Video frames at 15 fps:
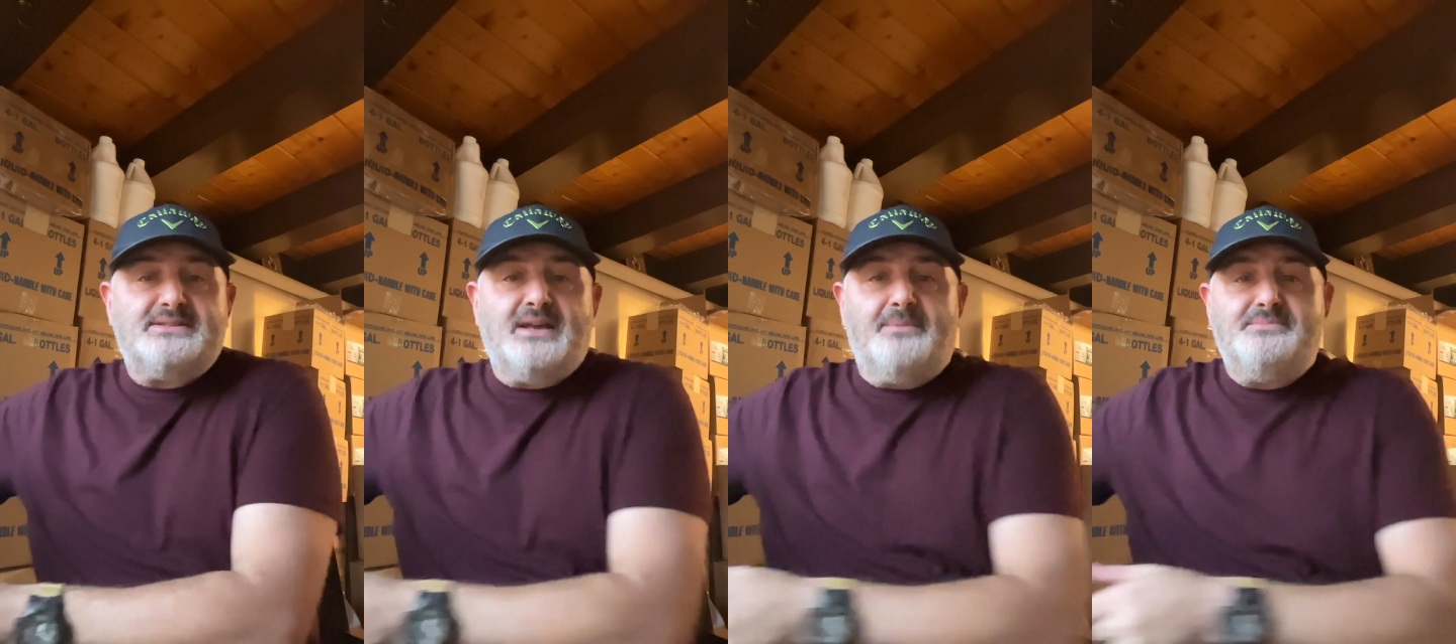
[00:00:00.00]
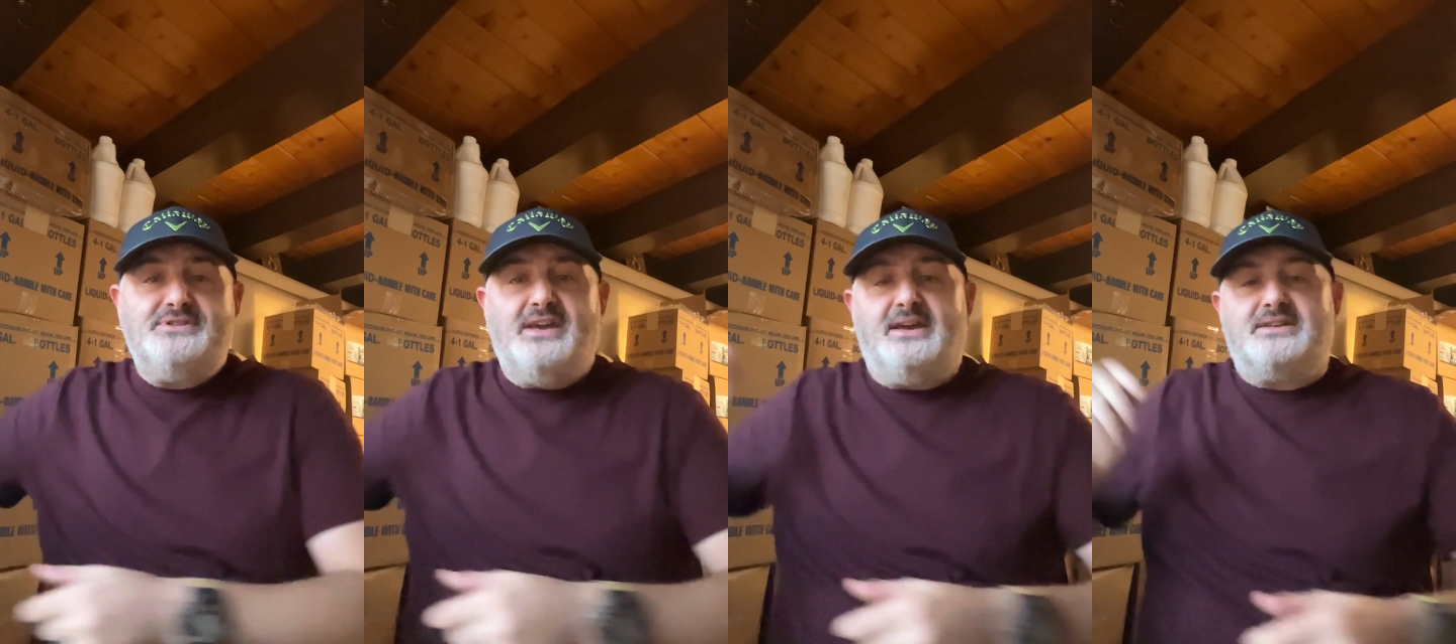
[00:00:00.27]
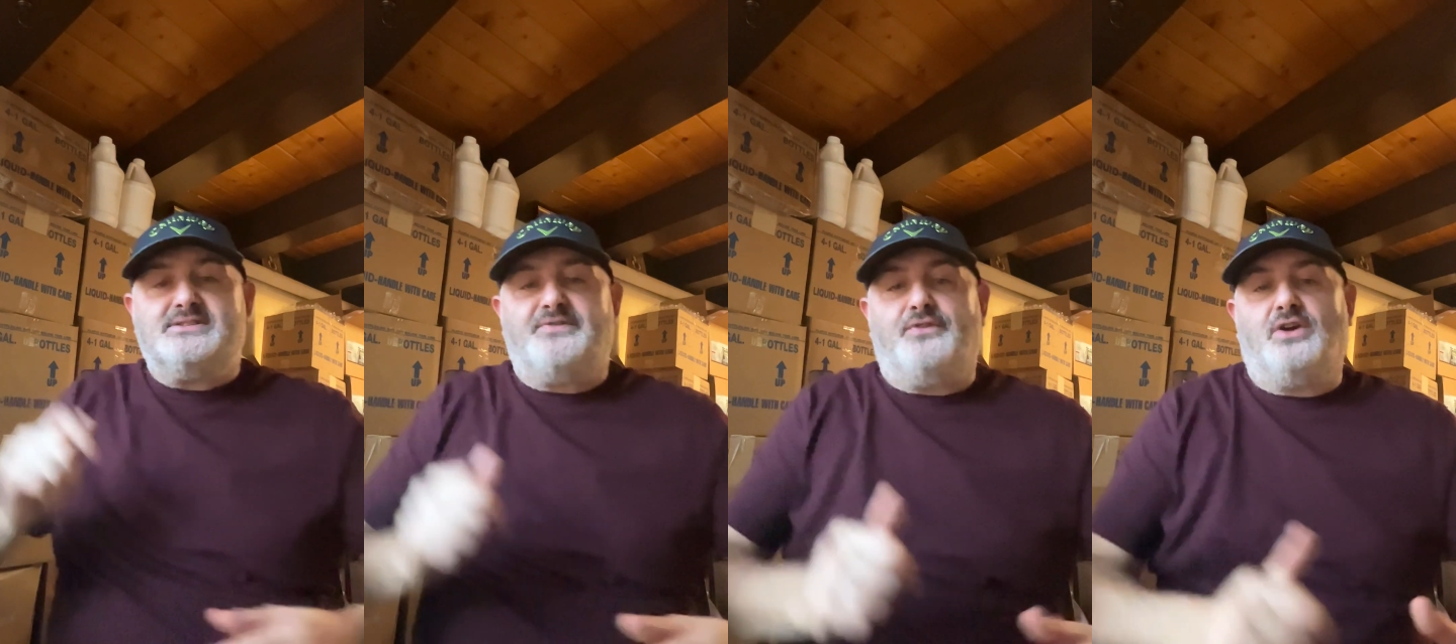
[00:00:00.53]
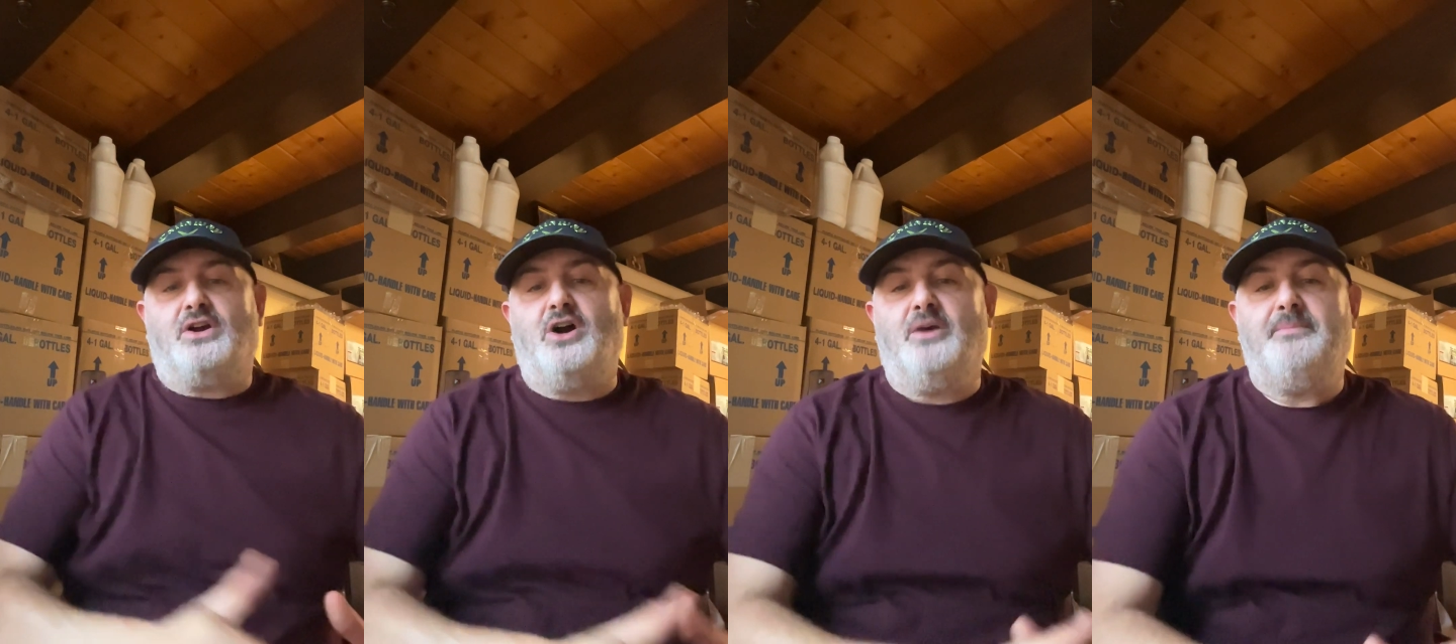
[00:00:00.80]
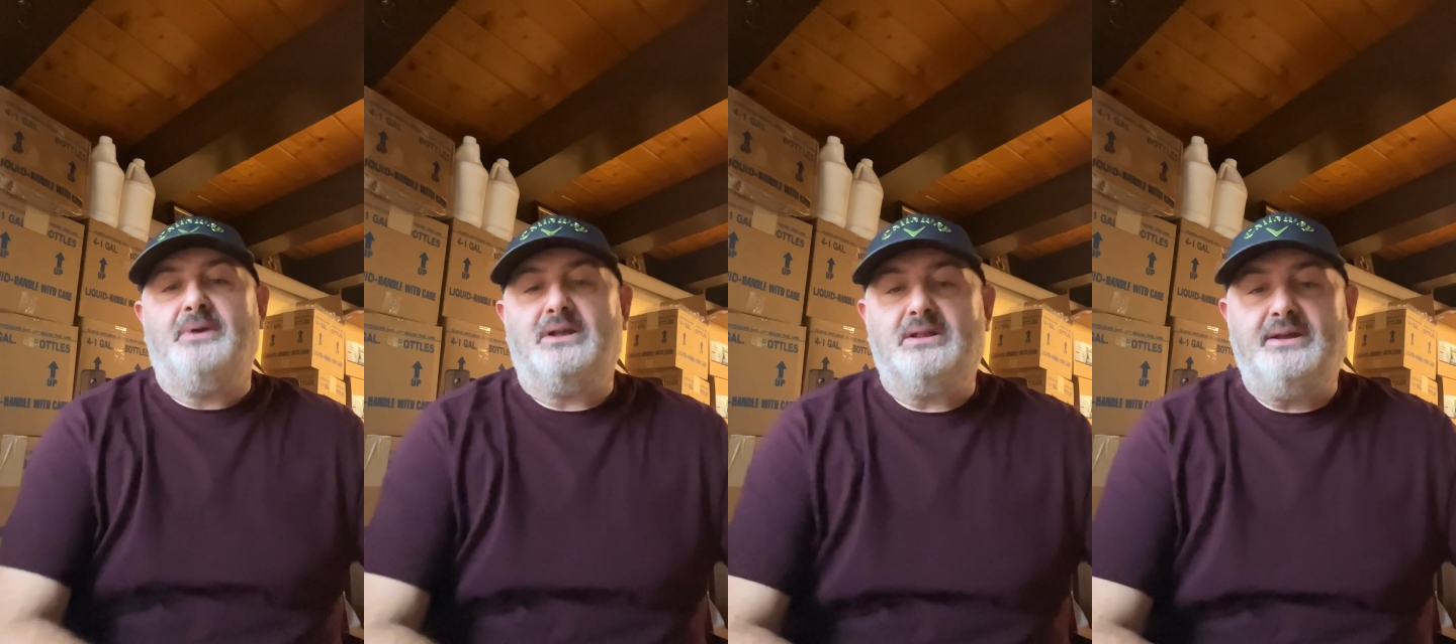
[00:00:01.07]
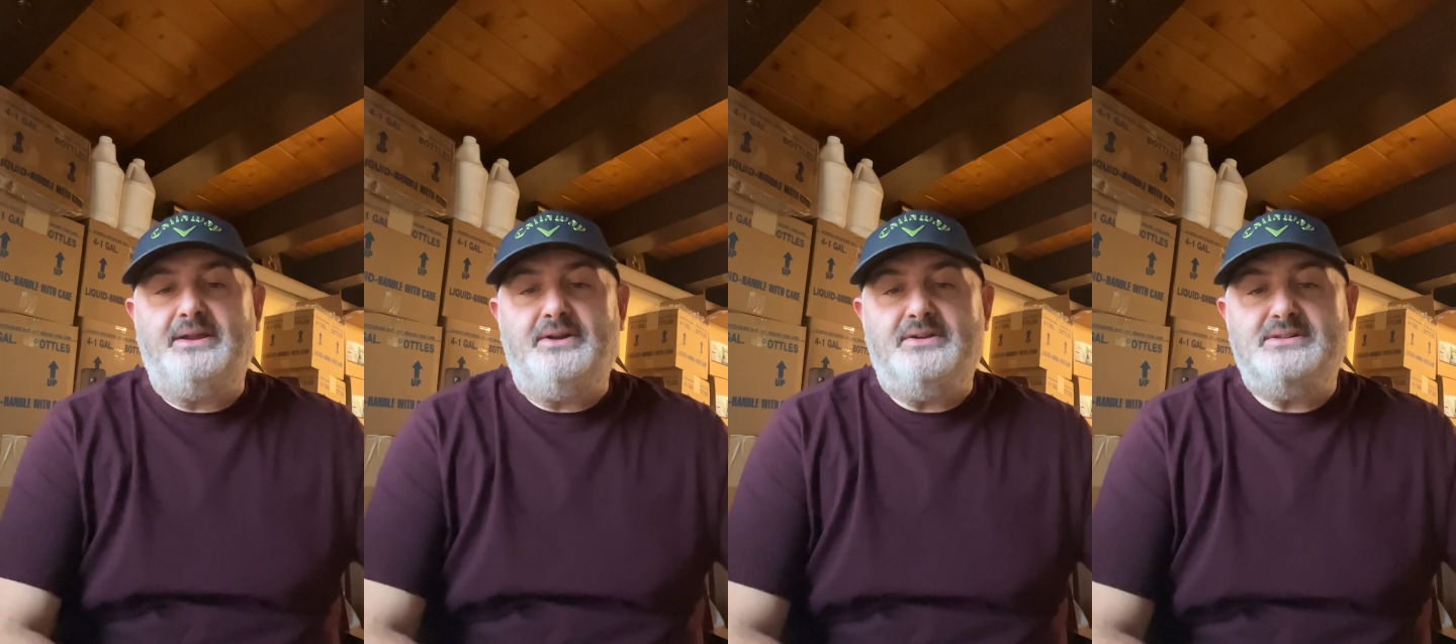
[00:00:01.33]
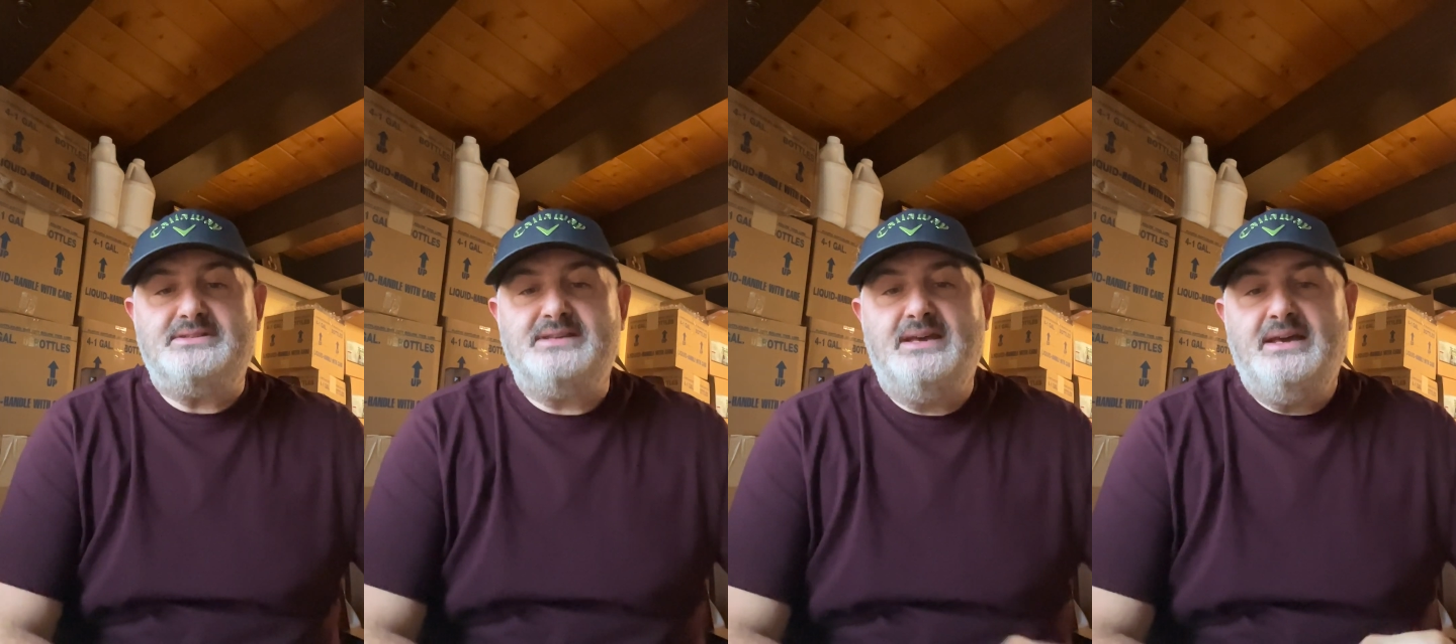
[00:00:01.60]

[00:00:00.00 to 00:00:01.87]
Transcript: subjects for carpet cleaners